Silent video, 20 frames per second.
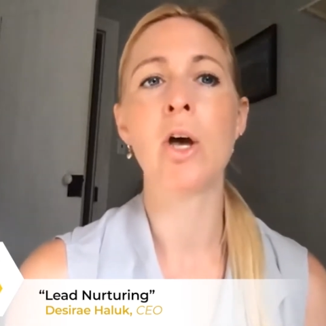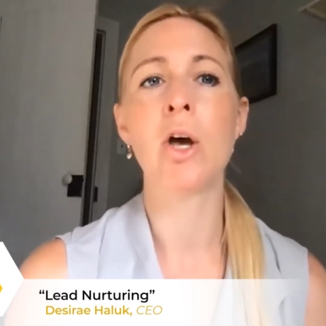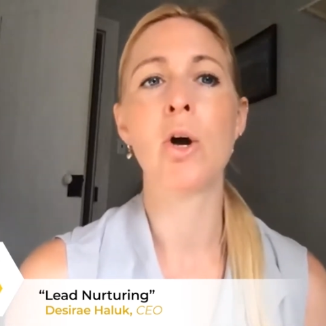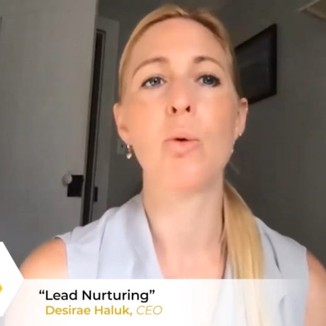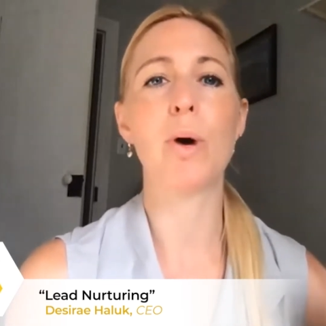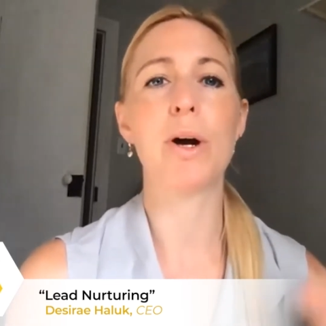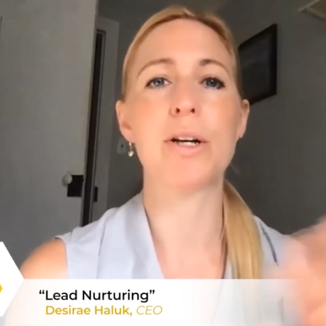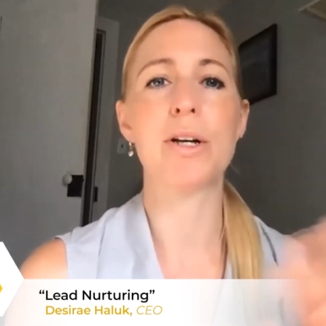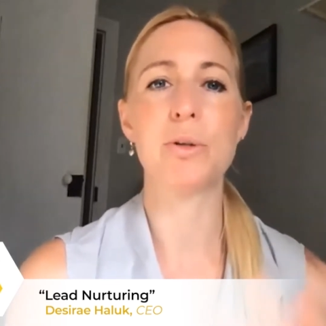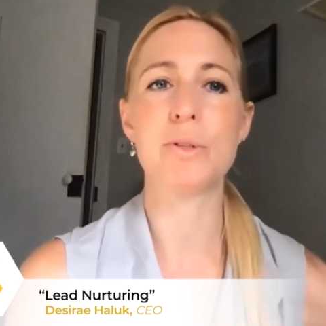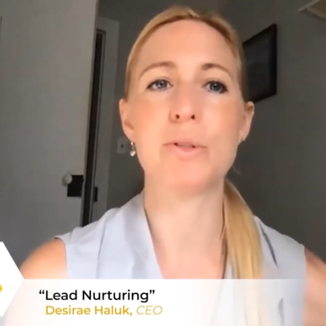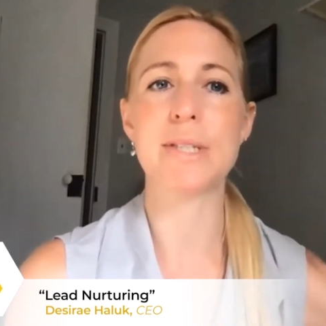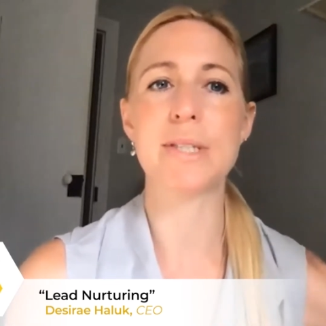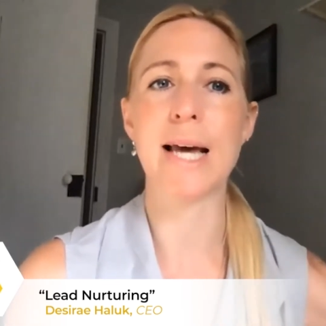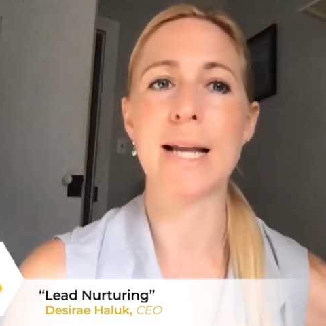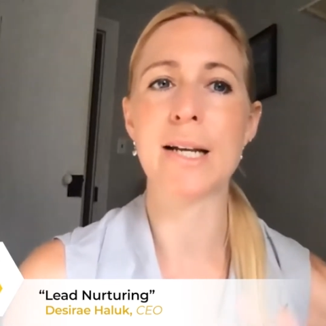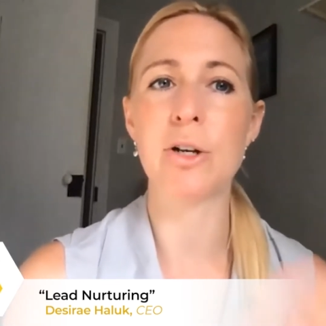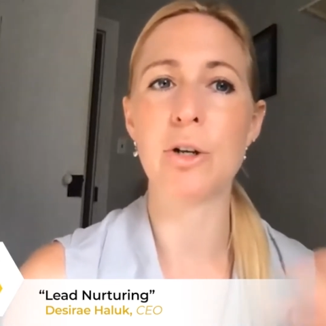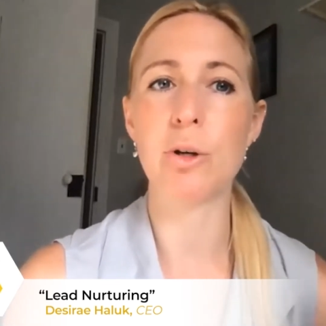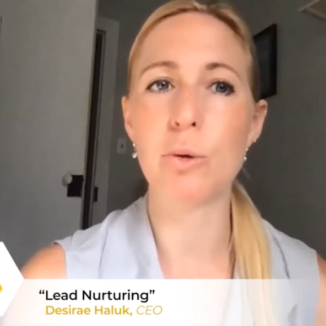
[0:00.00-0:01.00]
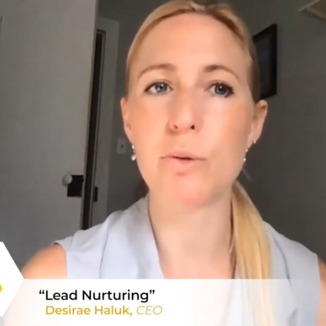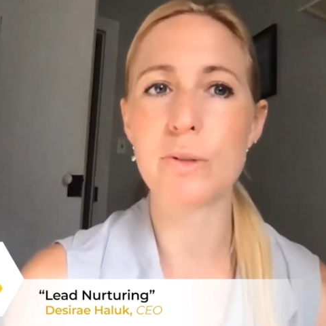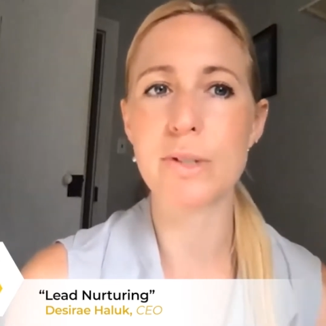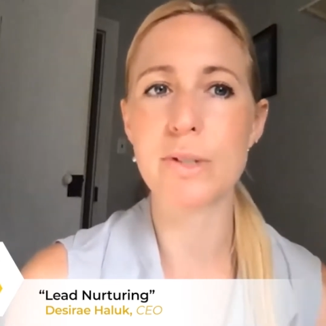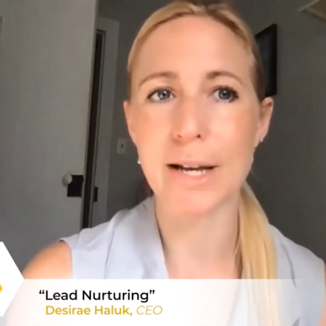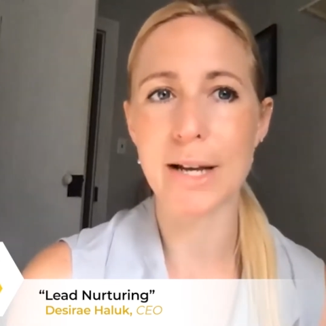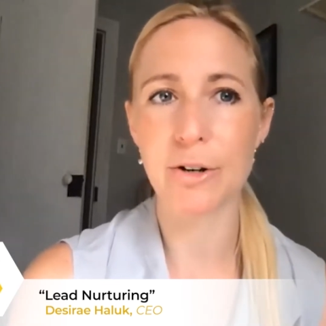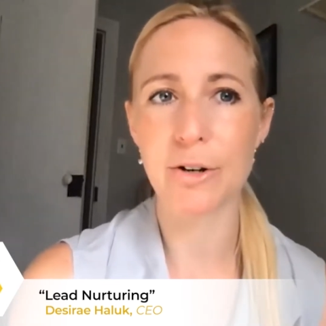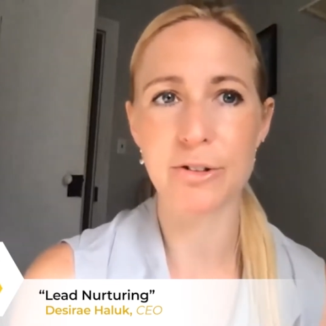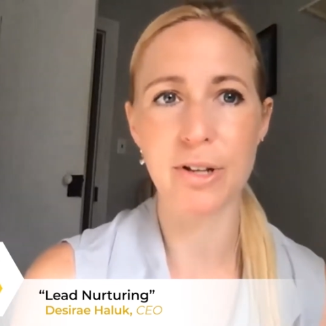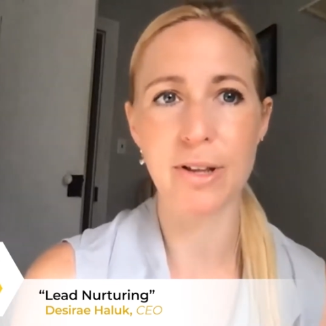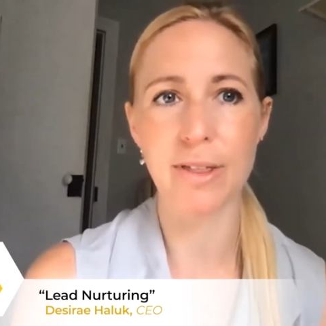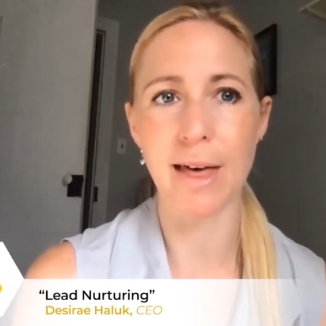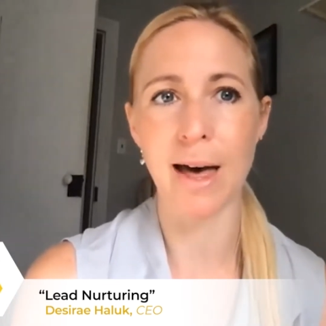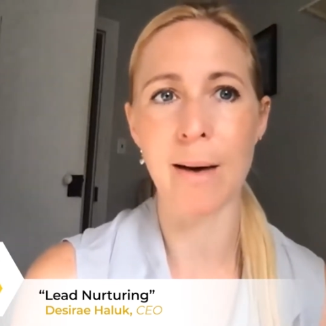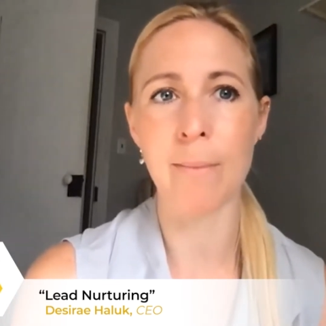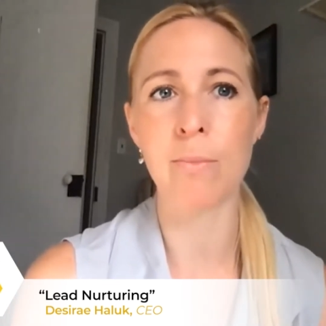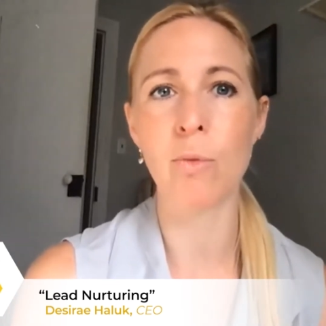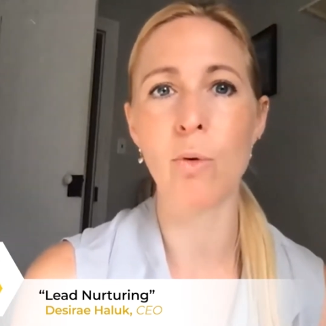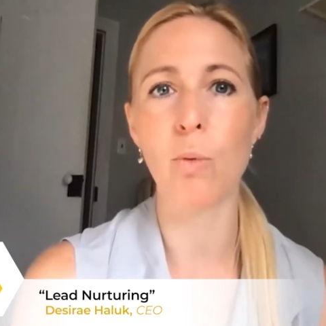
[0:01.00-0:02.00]
where you send a newsletter to
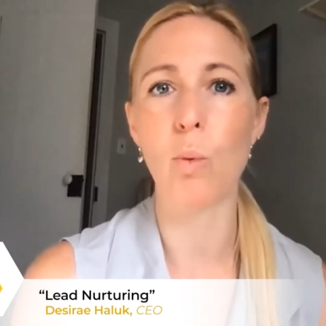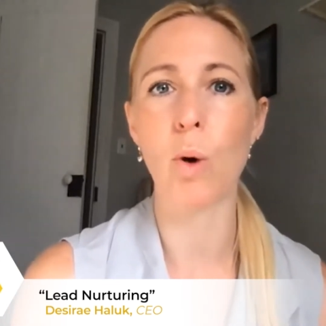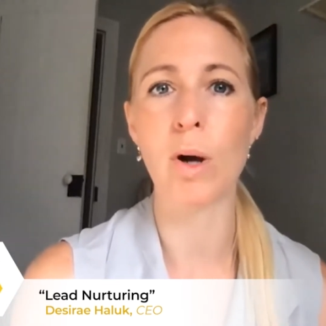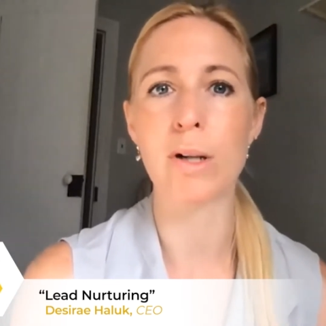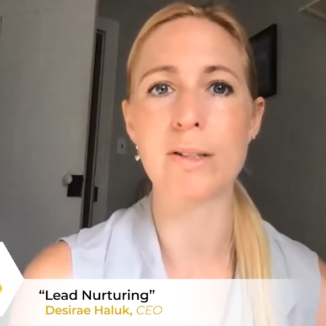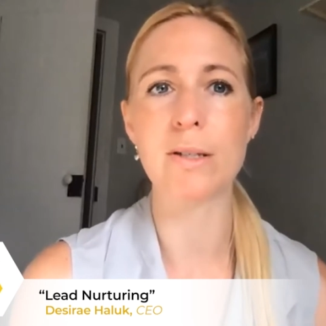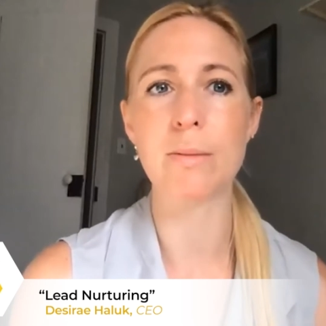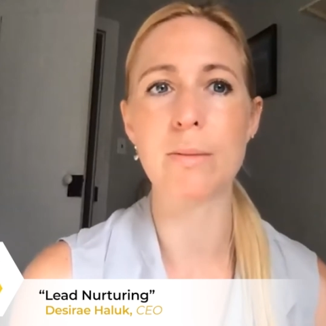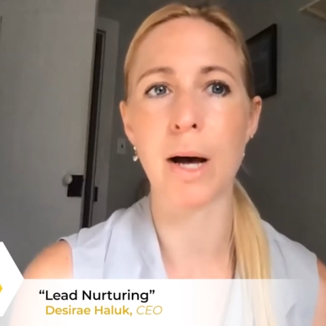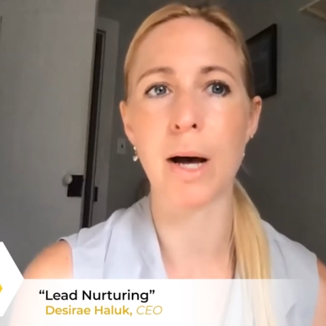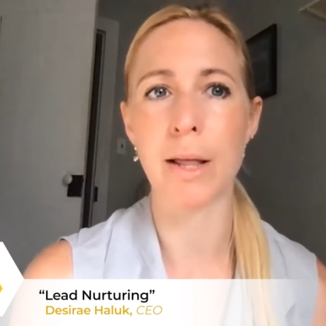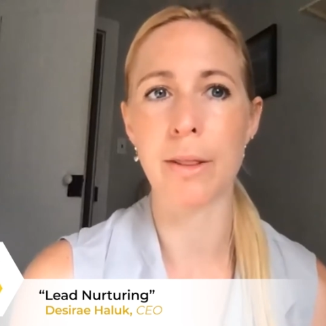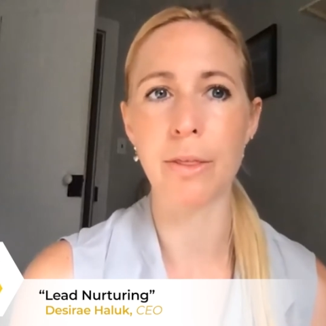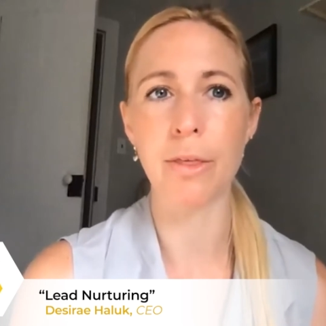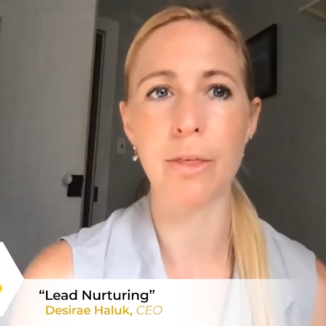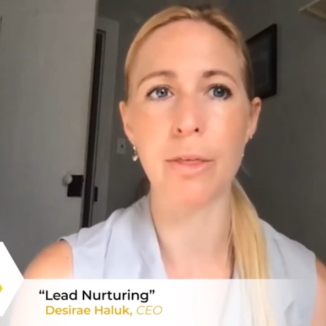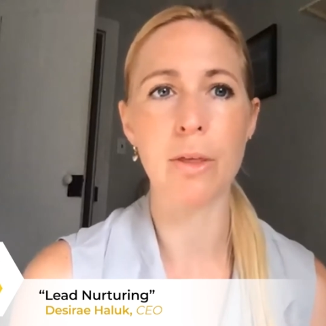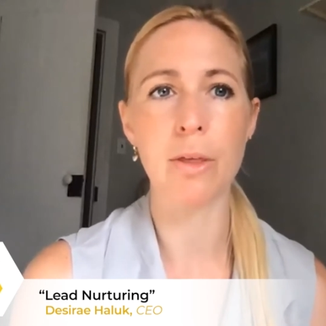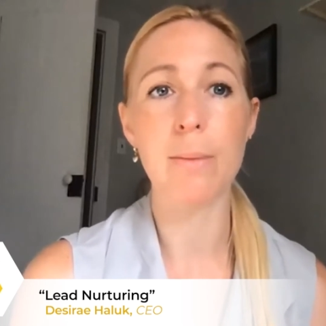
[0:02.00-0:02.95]
them once a month.